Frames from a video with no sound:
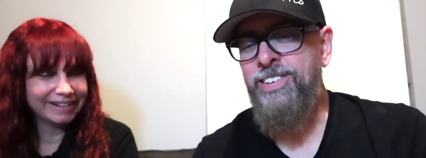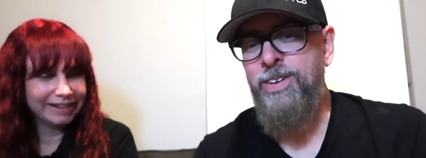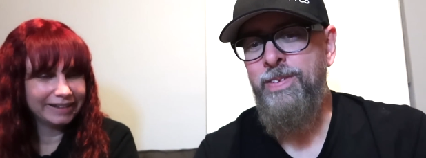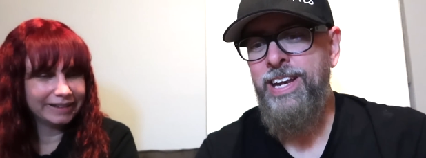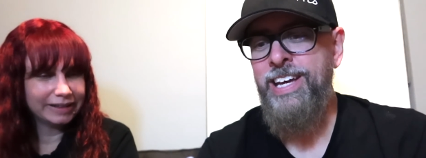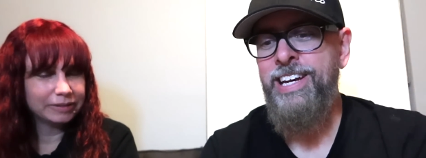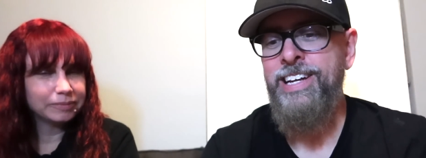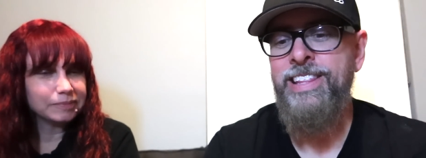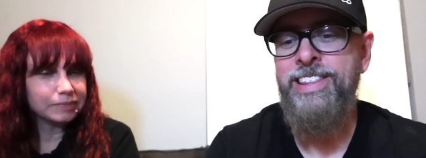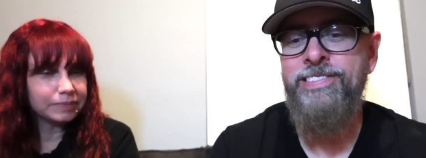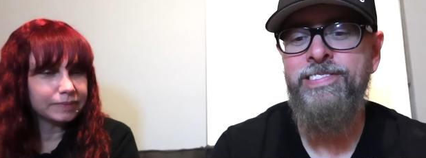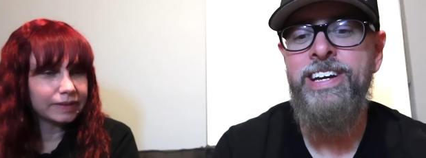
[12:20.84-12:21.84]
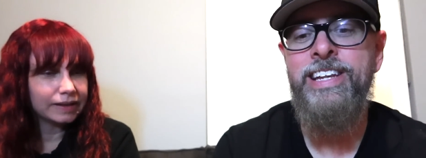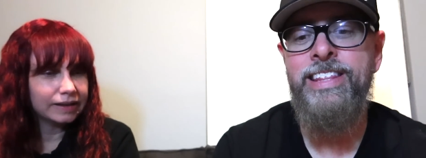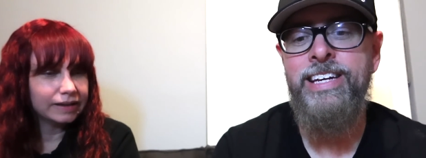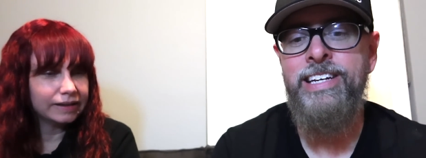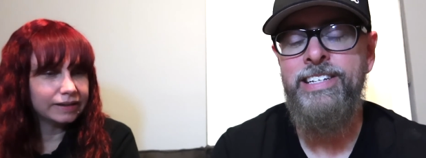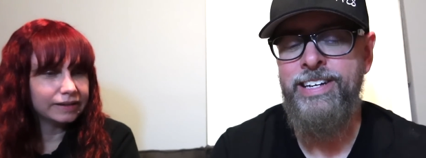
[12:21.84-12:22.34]
Speaker 1: talk about hitting three
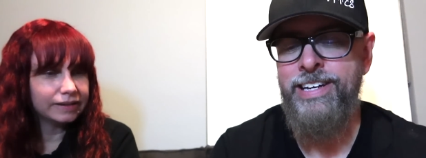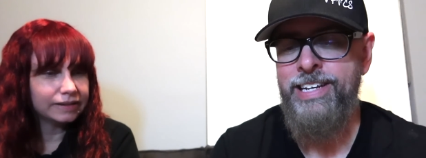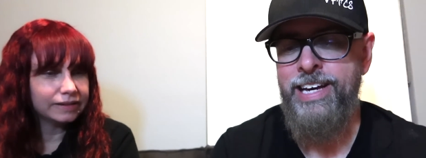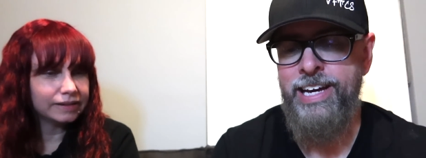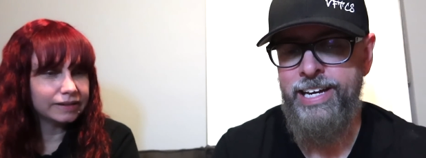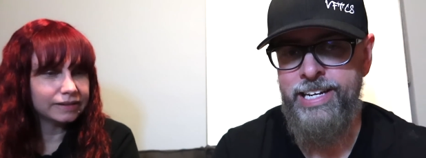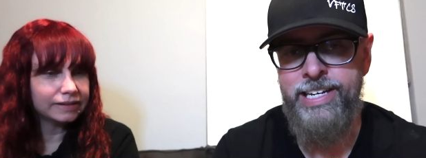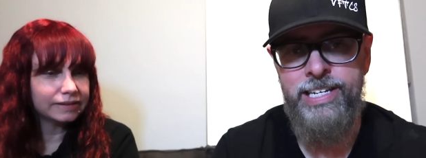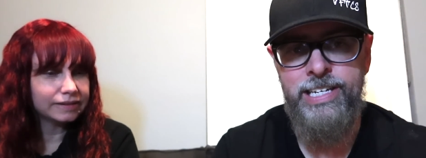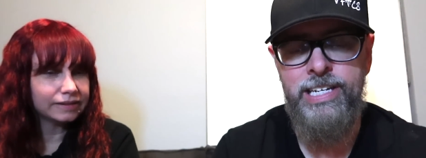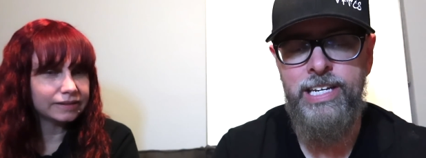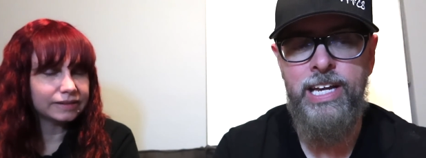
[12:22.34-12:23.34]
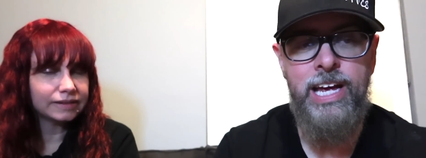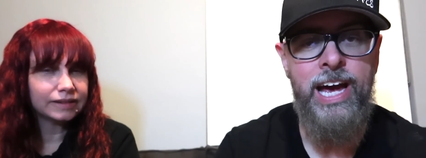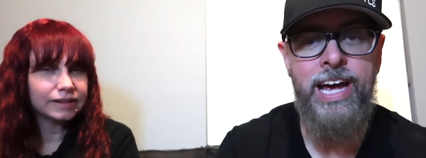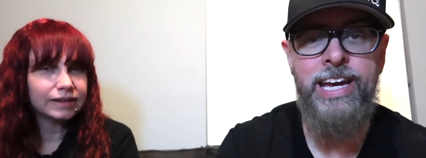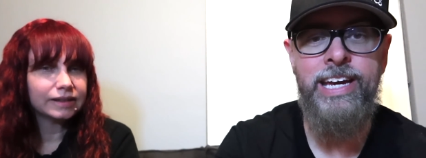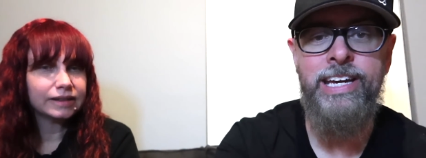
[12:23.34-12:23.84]
things on the head.
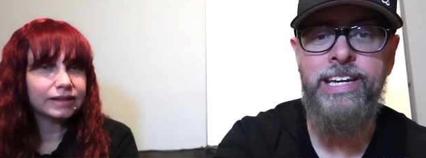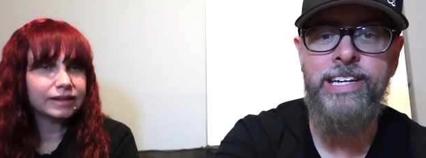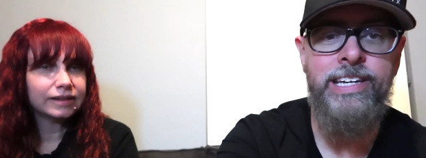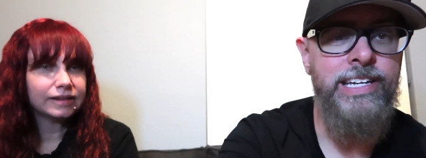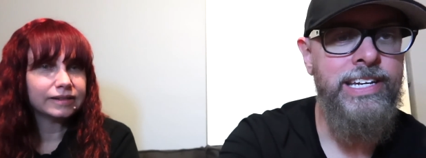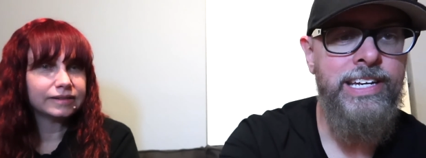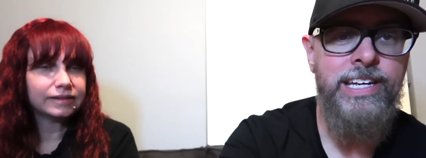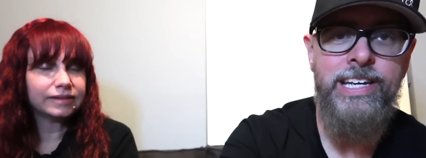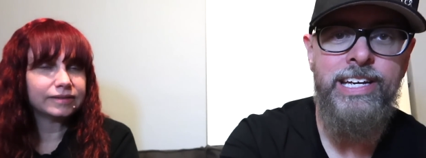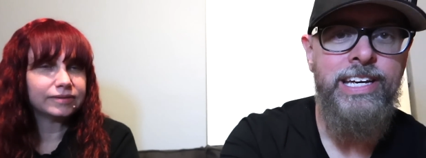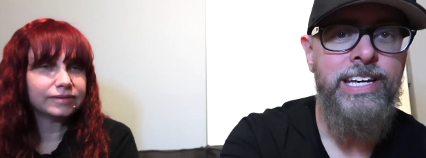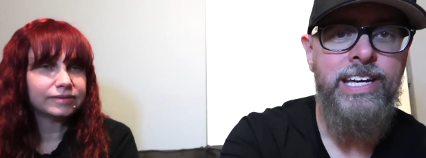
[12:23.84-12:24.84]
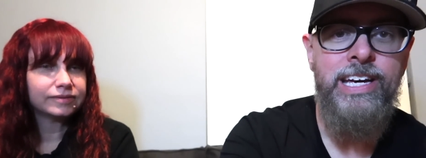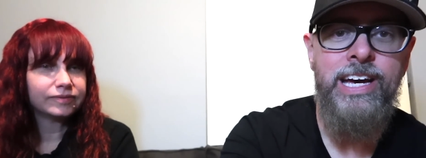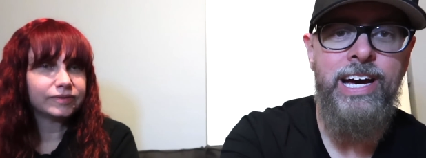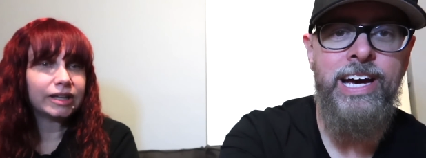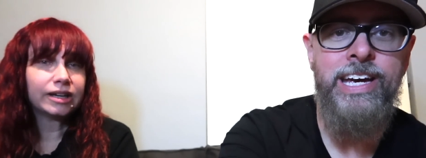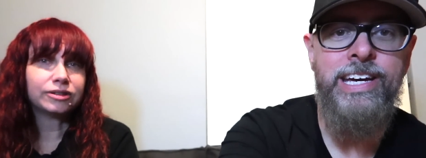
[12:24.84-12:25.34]
I.
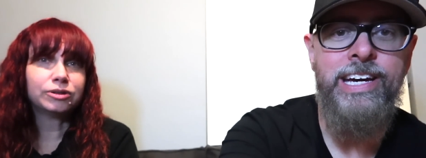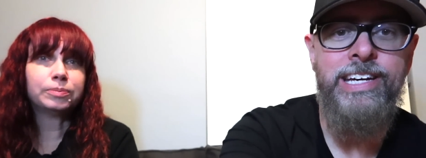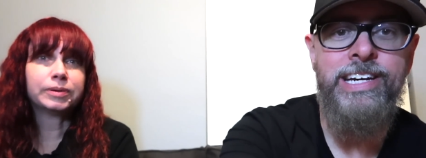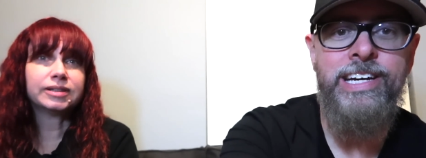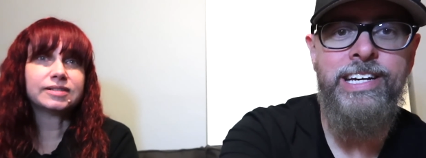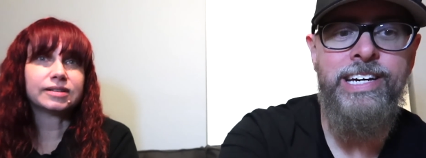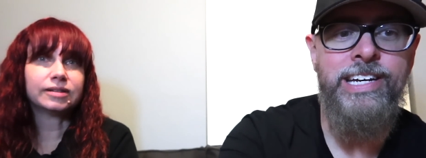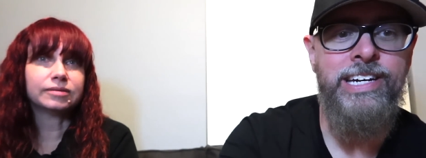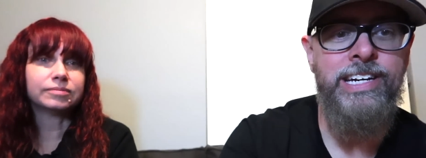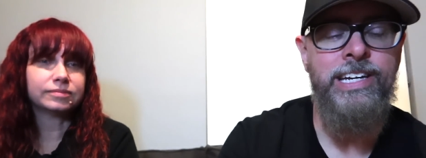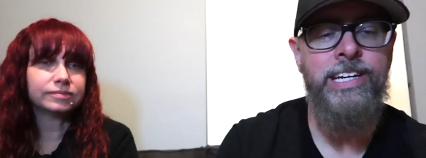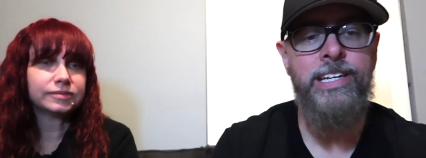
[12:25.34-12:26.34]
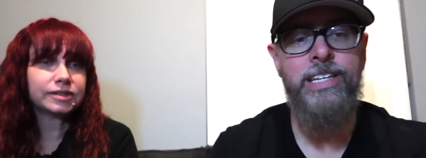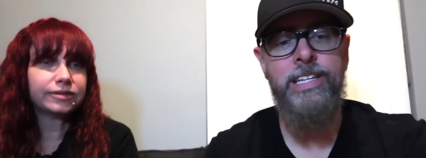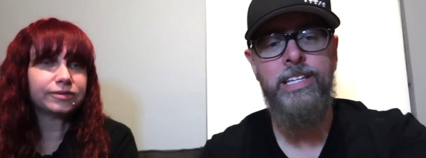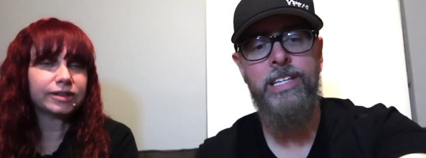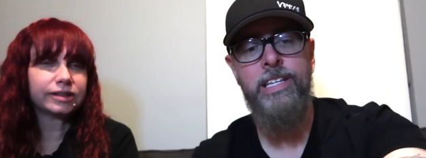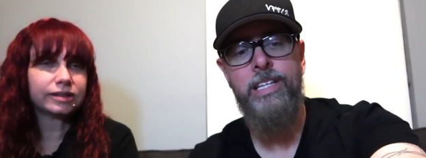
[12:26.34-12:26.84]
Yeah, you can pinned him.
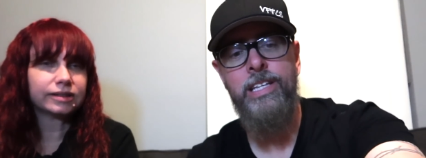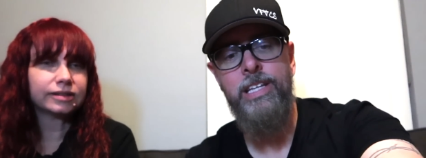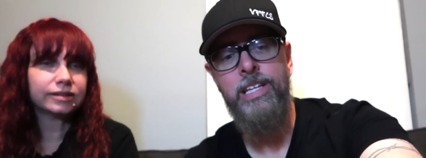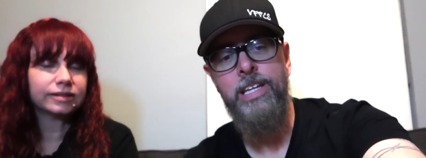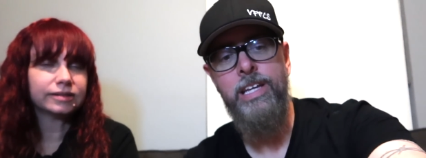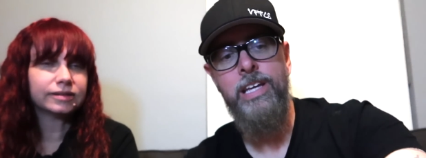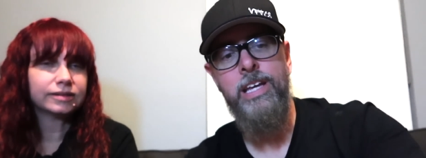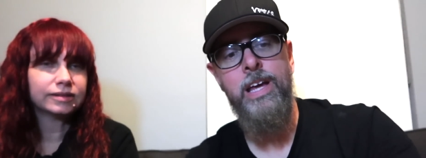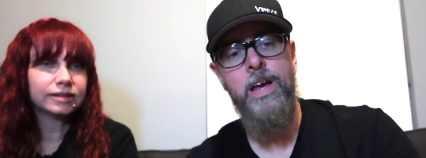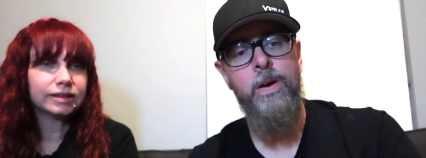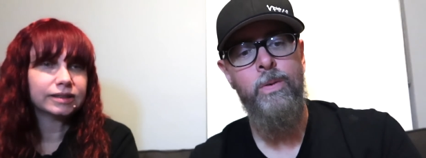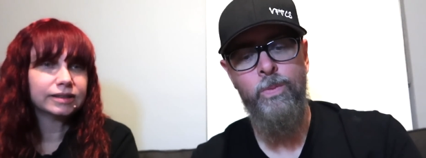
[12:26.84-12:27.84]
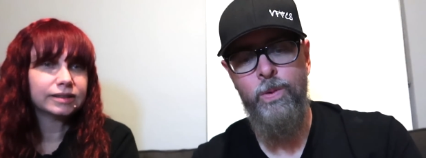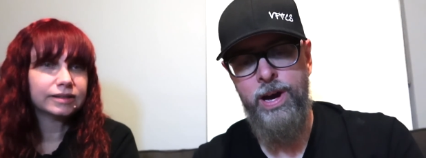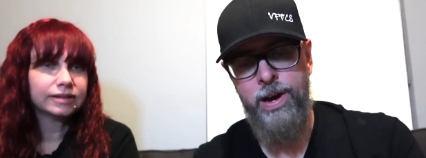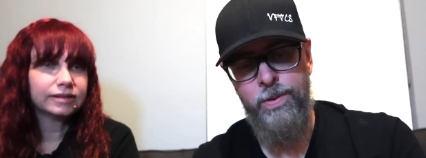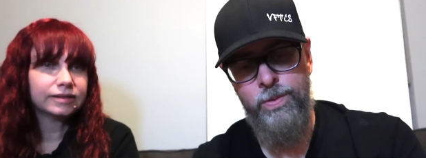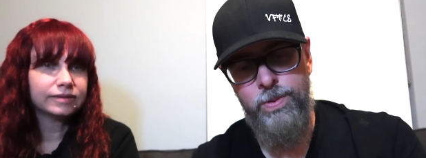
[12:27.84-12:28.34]
Speaker 2: Definitely.
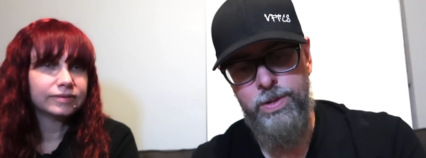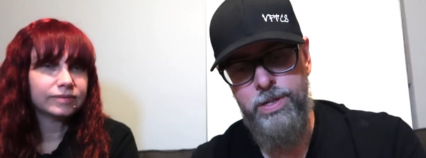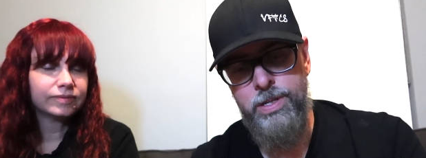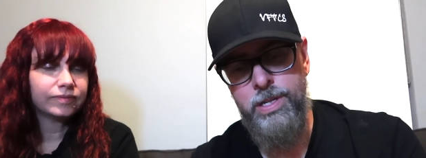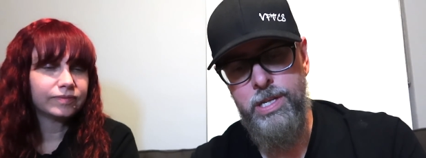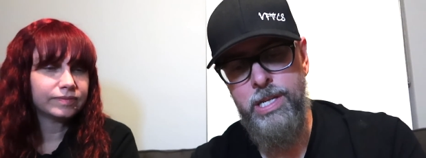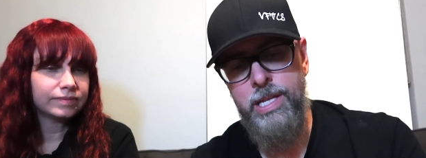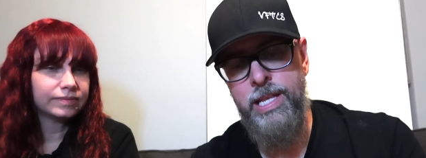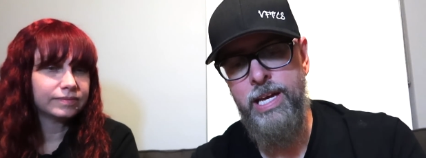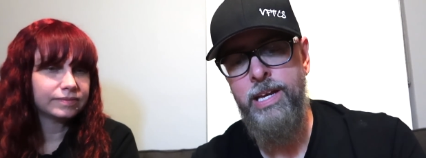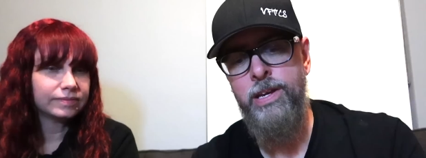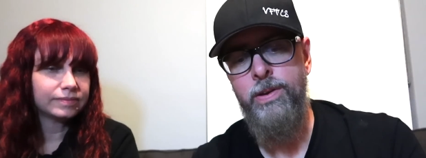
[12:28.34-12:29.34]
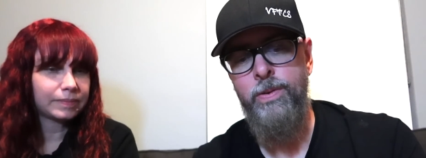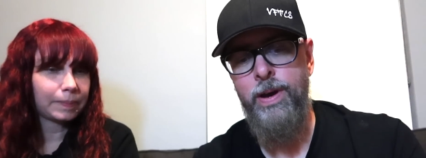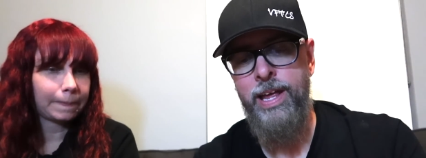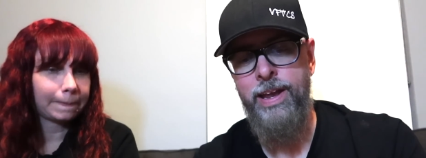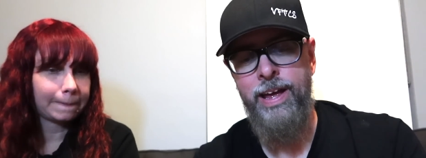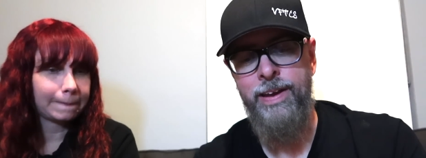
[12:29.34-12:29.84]
Speaker 1: Wow. Thank you.
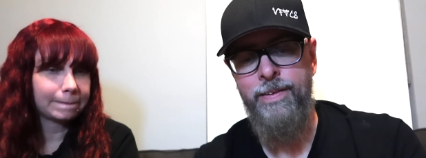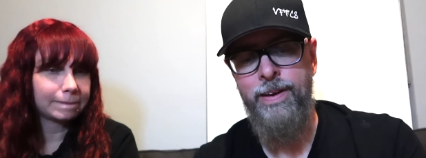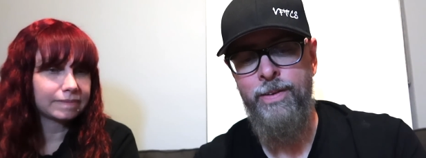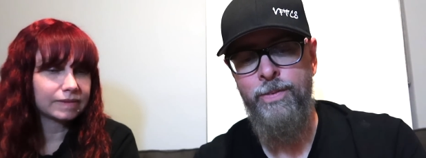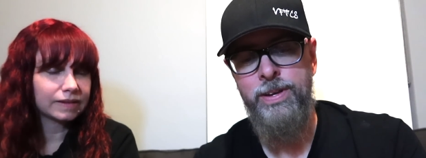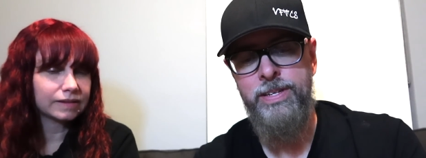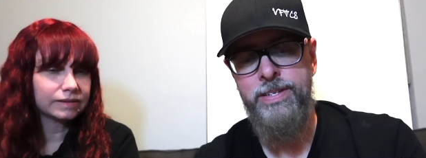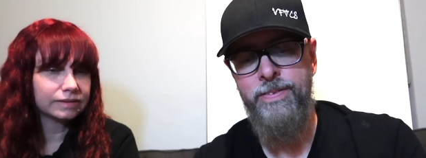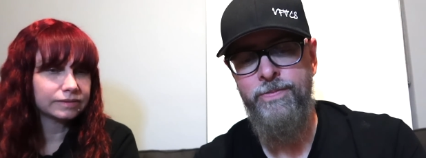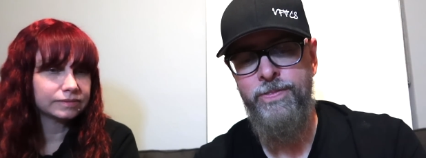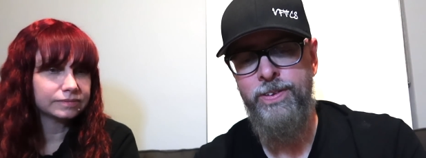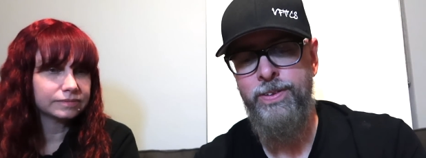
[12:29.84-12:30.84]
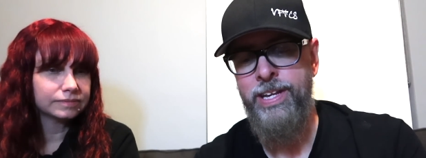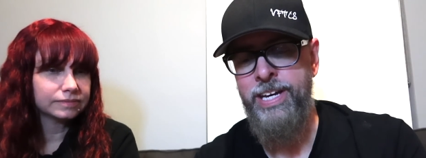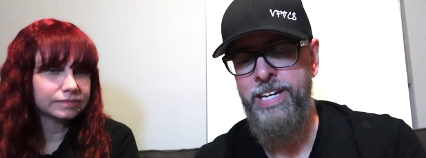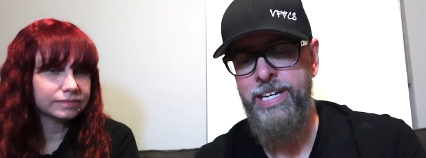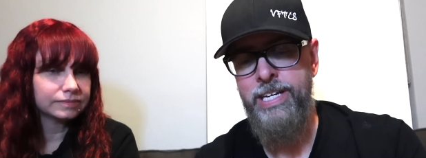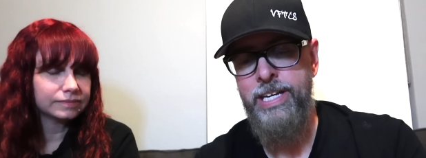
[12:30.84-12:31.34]
I, I always feel like